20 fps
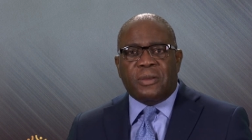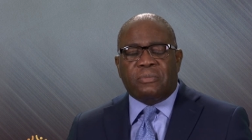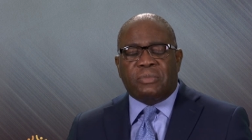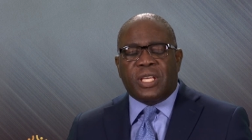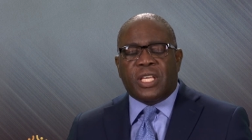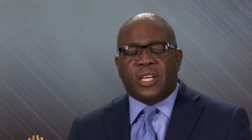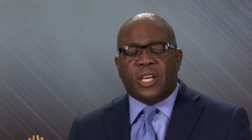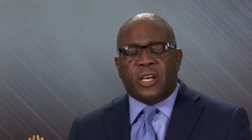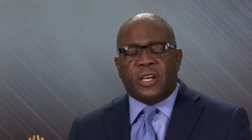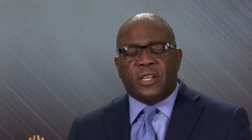
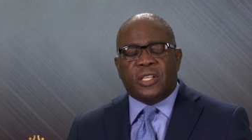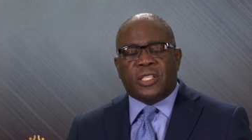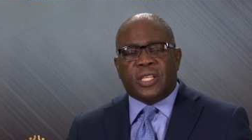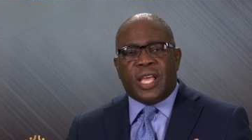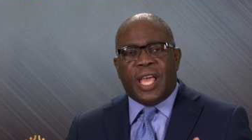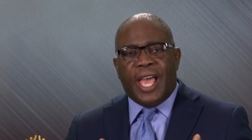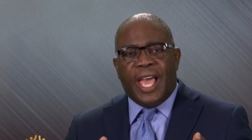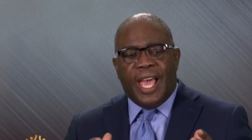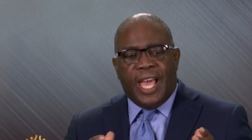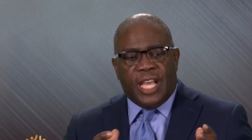because
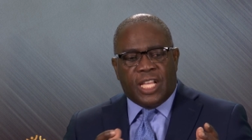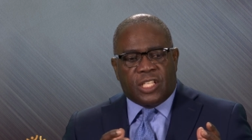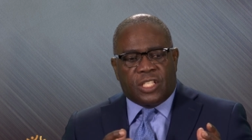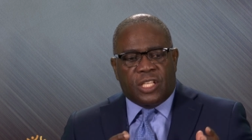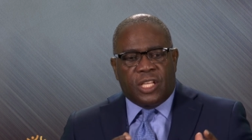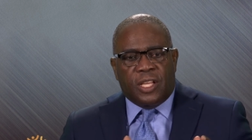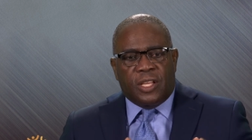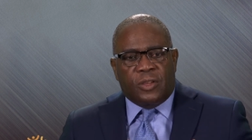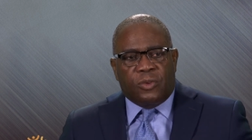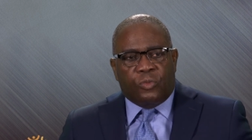
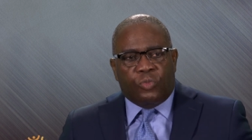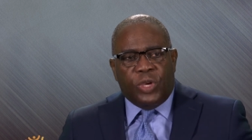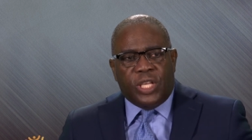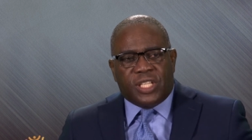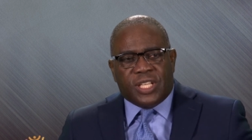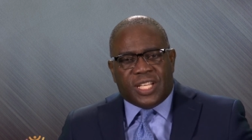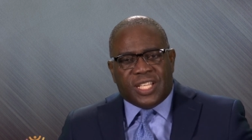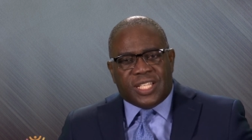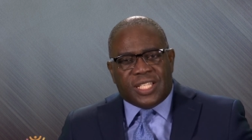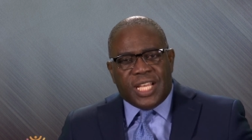as we
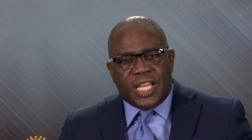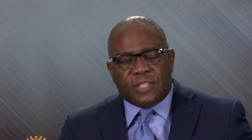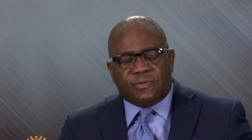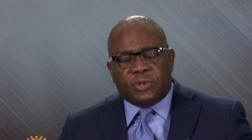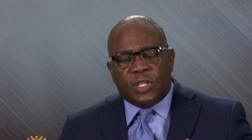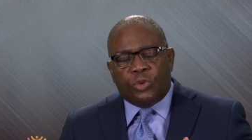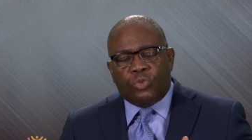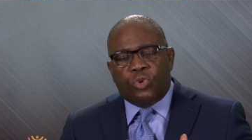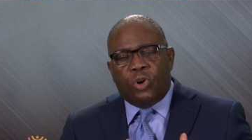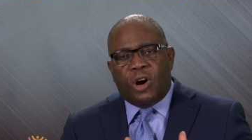
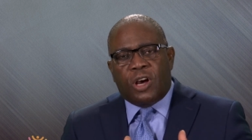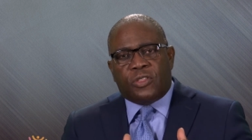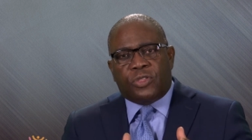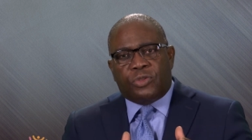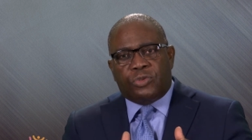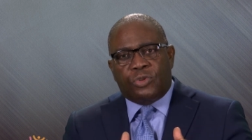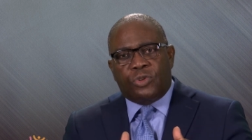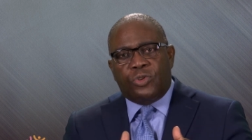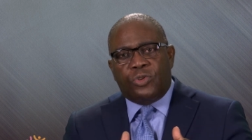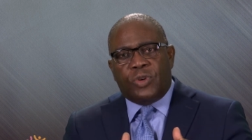successfully walked
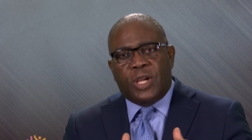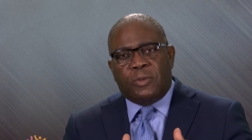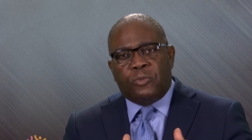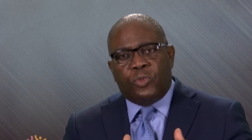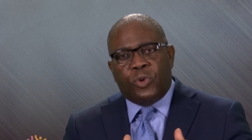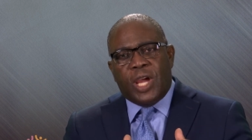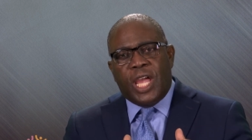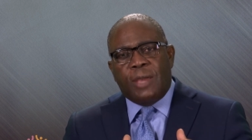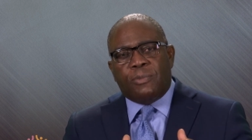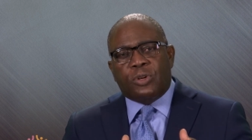through
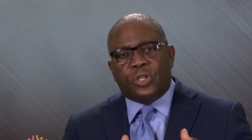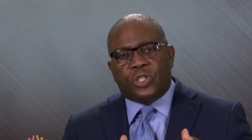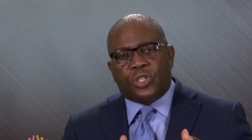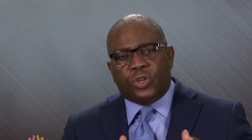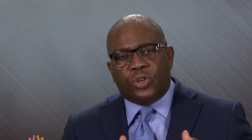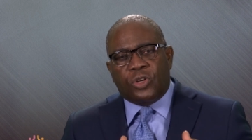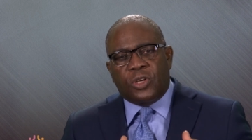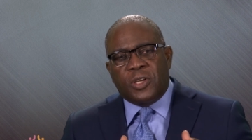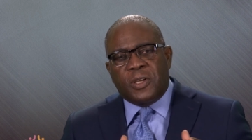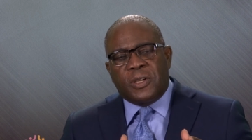and were able
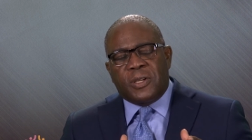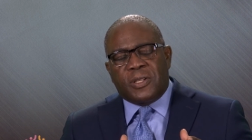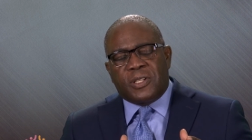to,